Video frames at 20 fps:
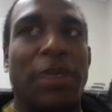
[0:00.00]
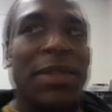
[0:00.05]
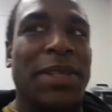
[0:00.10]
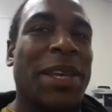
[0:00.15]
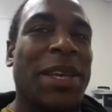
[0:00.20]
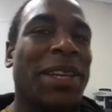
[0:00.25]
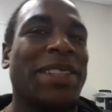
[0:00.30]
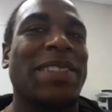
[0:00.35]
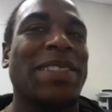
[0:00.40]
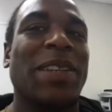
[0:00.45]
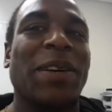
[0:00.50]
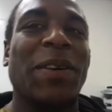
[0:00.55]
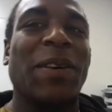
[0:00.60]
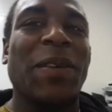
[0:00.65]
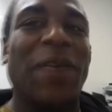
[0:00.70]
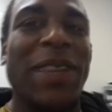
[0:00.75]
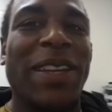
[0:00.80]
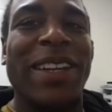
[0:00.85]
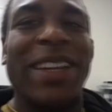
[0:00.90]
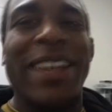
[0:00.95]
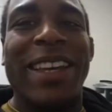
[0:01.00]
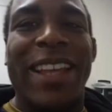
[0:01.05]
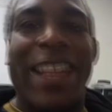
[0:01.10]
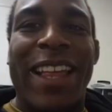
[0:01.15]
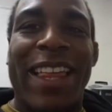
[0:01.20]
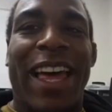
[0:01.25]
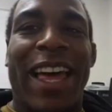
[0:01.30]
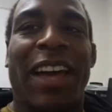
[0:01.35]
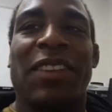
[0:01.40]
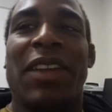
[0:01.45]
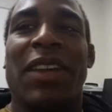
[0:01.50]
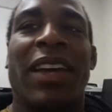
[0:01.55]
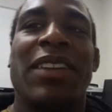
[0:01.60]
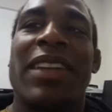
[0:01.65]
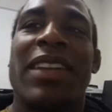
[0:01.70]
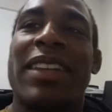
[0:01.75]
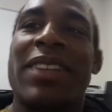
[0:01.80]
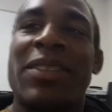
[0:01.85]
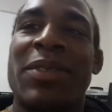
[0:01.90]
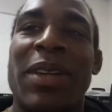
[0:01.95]
So, I mean, I
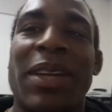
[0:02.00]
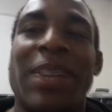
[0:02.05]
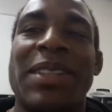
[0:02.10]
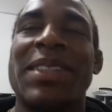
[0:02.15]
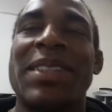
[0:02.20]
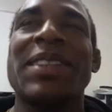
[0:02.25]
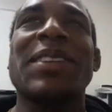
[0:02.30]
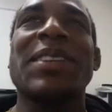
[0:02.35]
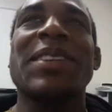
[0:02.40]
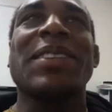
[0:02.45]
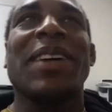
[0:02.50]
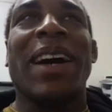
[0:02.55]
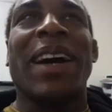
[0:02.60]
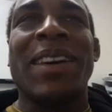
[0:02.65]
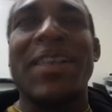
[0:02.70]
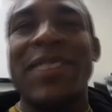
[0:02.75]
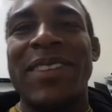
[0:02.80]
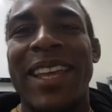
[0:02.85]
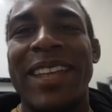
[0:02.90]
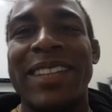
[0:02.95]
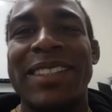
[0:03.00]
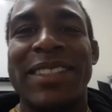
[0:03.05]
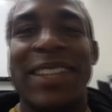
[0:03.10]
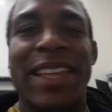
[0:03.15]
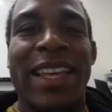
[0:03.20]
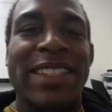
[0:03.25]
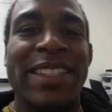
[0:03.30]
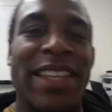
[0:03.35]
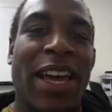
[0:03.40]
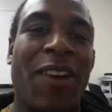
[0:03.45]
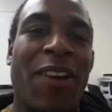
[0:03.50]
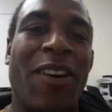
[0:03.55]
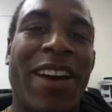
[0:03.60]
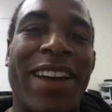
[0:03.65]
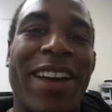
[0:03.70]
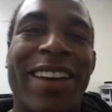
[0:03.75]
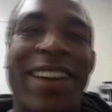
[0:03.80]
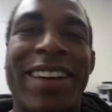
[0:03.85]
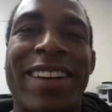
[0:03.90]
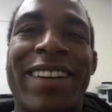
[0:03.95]
that's what I do. I mean, that's how
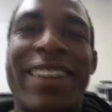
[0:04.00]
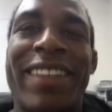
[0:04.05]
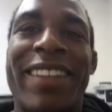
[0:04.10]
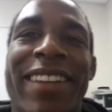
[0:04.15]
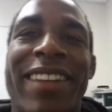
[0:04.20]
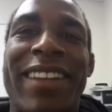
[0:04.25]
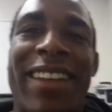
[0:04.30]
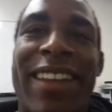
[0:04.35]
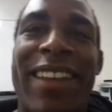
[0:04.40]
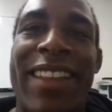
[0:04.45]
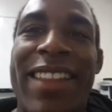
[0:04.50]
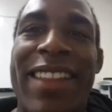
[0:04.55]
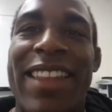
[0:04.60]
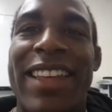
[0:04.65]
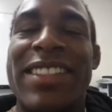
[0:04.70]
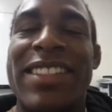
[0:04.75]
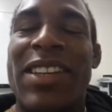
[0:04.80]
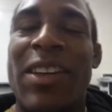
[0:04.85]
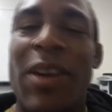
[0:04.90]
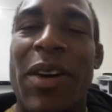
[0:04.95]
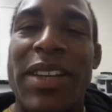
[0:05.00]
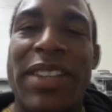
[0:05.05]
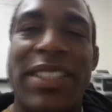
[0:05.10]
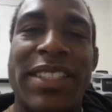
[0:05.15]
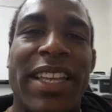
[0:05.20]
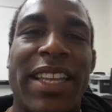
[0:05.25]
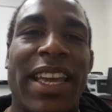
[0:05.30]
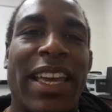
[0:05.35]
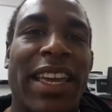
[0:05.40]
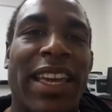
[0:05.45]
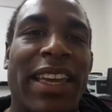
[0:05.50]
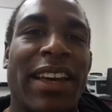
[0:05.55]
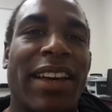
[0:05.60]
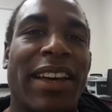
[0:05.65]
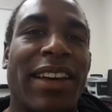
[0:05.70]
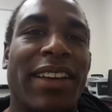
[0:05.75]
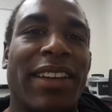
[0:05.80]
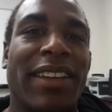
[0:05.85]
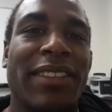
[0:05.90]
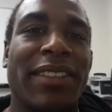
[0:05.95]
I stay,
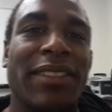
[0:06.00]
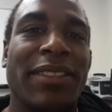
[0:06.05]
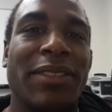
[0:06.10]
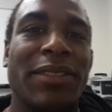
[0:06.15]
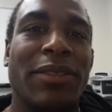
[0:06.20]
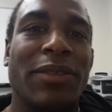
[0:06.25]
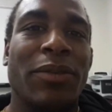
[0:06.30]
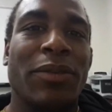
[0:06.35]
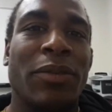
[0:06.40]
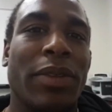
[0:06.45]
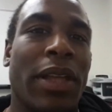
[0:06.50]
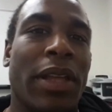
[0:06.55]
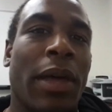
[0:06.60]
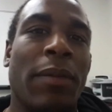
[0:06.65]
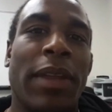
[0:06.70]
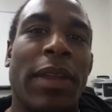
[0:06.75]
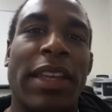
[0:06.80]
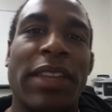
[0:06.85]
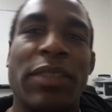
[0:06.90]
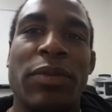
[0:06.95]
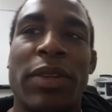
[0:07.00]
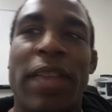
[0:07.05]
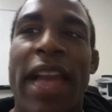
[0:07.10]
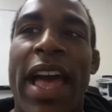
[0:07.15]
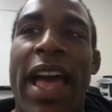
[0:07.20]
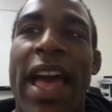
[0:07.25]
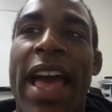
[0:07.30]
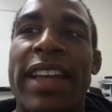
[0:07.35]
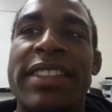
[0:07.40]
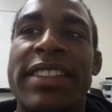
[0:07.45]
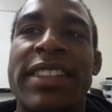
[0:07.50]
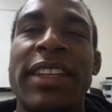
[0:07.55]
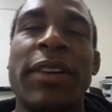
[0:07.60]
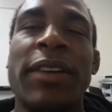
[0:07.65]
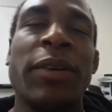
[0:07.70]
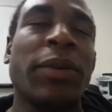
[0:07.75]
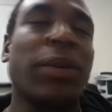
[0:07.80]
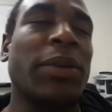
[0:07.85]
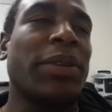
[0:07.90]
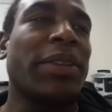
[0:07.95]
I guess, relaxed and
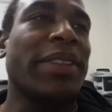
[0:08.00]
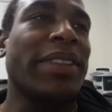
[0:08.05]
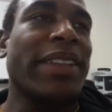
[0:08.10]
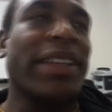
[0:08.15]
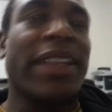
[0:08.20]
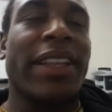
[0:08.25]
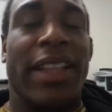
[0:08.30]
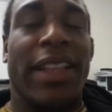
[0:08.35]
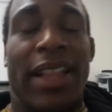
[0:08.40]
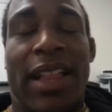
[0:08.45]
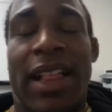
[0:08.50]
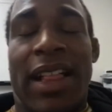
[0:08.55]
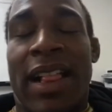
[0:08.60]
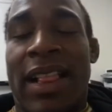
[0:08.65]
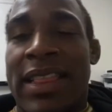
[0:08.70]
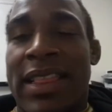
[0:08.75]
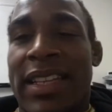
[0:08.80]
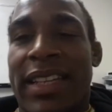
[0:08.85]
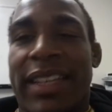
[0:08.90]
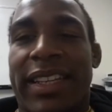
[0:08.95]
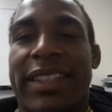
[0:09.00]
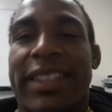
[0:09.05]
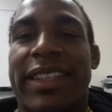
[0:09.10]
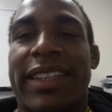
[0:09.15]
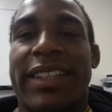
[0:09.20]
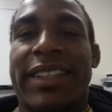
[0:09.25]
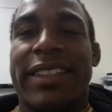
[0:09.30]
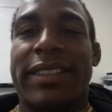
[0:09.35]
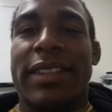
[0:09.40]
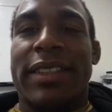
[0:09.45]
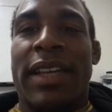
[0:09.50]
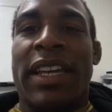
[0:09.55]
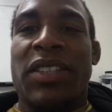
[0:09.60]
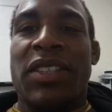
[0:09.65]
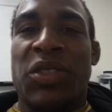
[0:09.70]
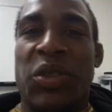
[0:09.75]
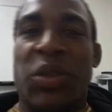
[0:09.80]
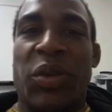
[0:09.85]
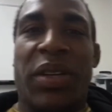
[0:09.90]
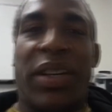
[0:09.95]
cool. And I
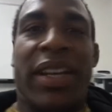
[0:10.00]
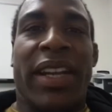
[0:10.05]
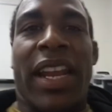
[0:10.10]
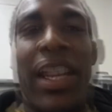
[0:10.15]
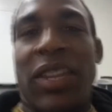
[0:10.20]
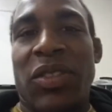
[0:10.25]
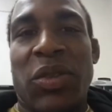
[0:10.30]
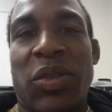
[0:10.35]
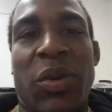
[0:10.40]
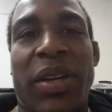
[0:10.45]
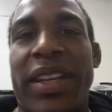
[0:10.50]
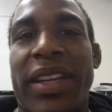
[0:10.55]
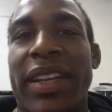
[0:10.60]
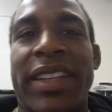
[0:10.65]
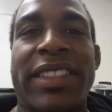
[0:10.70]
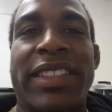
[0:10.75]
enjoy it.